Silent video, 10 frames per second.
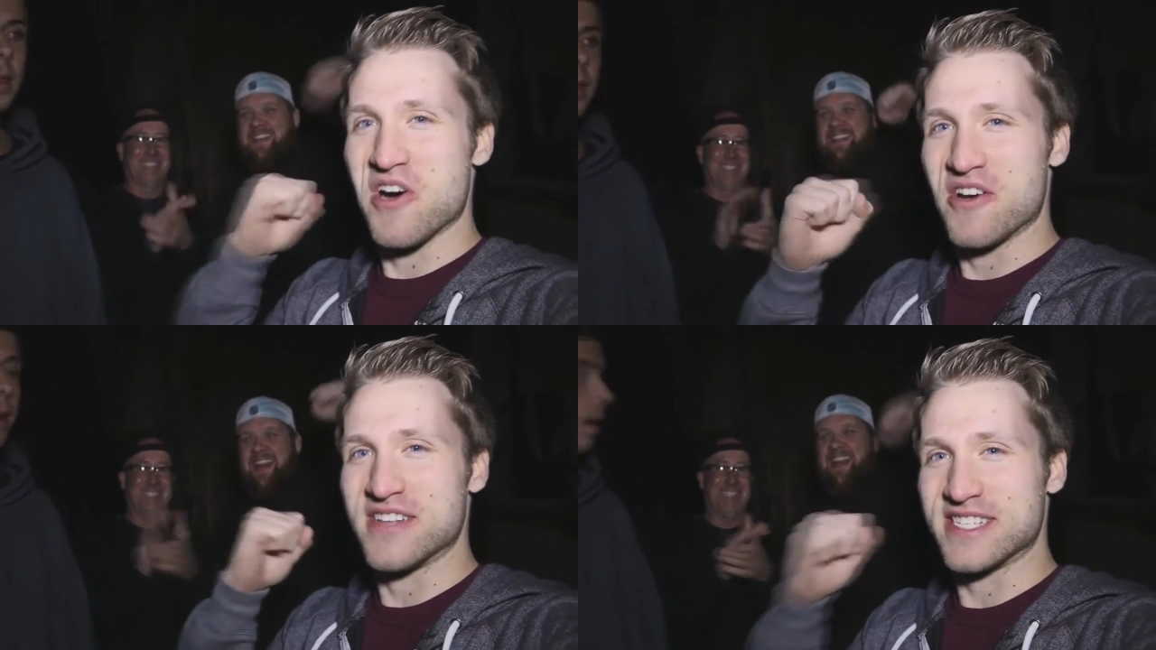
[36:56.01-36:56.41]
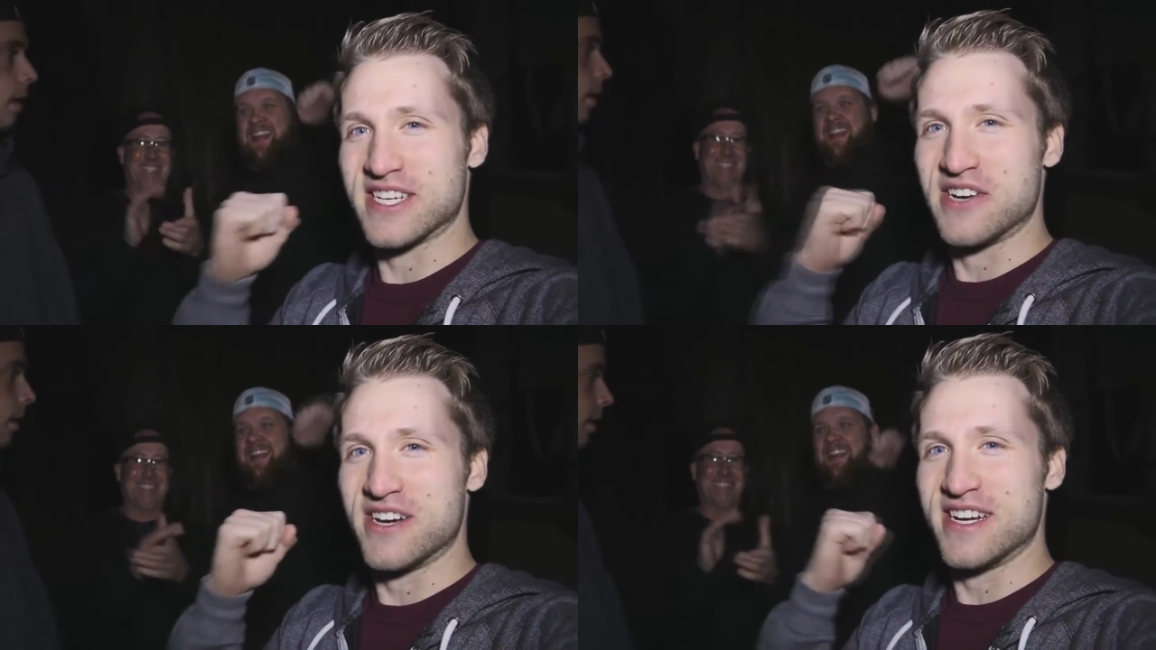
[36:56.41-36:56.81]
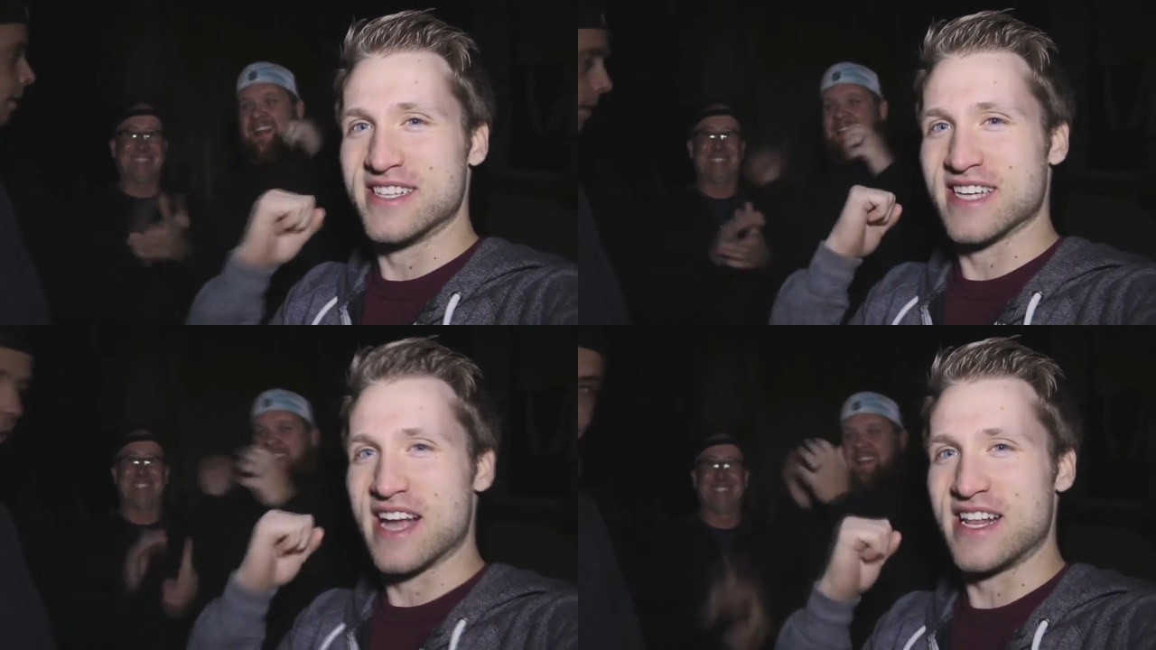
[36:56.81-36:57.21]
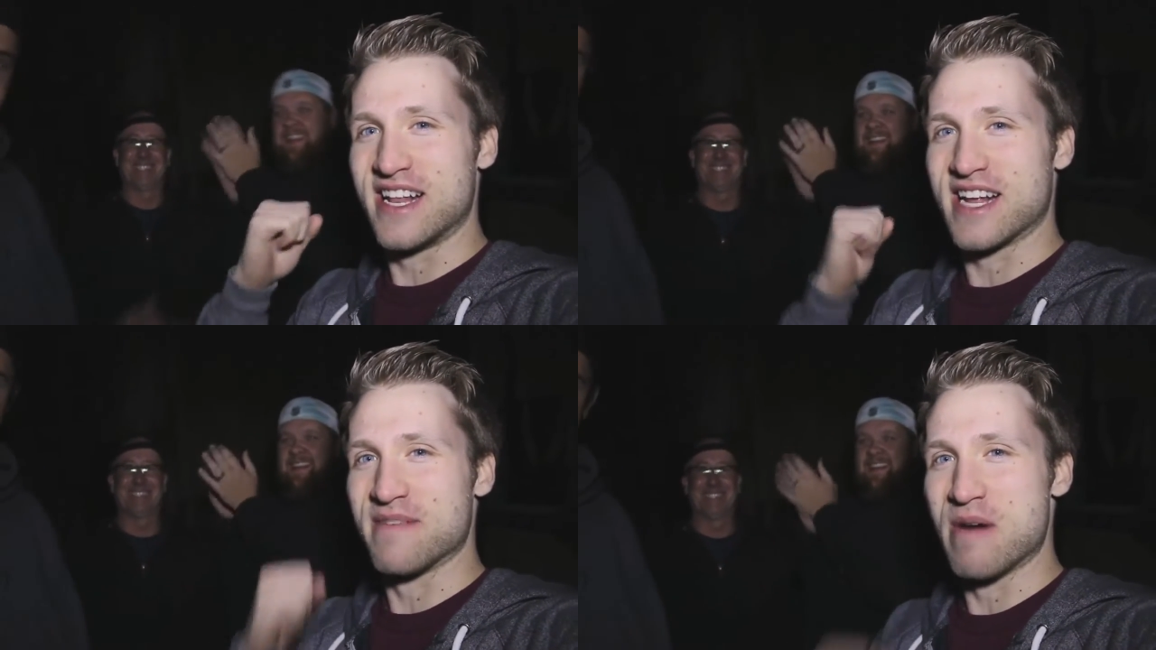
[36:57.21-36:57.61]
Speaker 1: On exciting. A series. I need
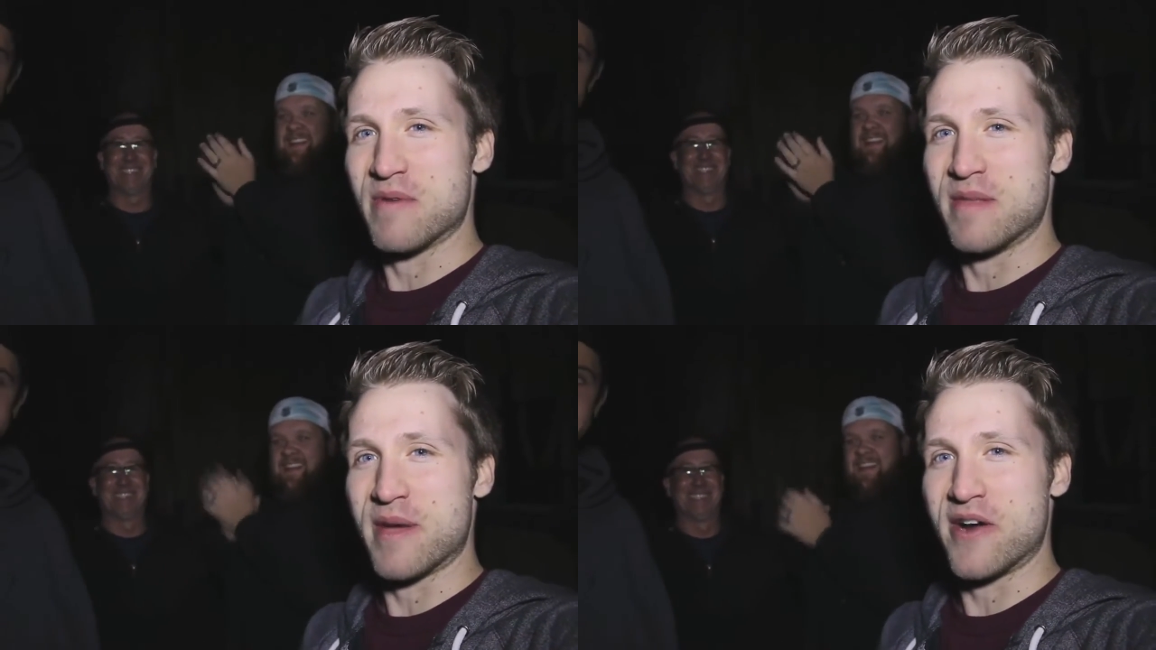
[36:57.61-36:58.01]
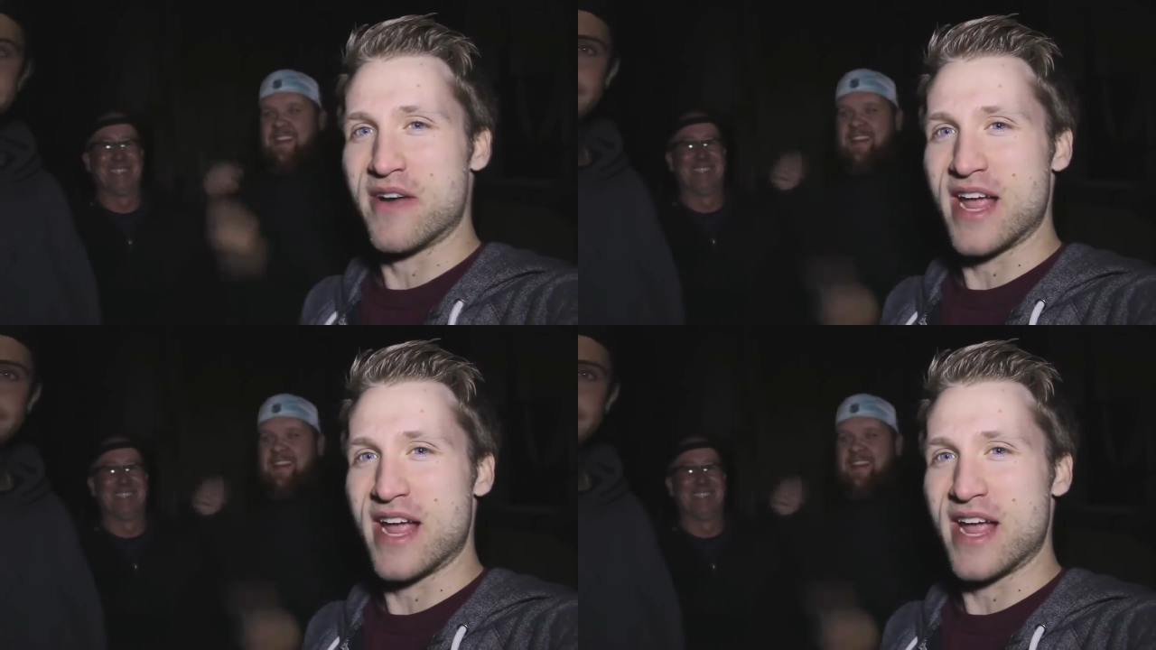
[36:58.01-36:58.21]
to come up with a better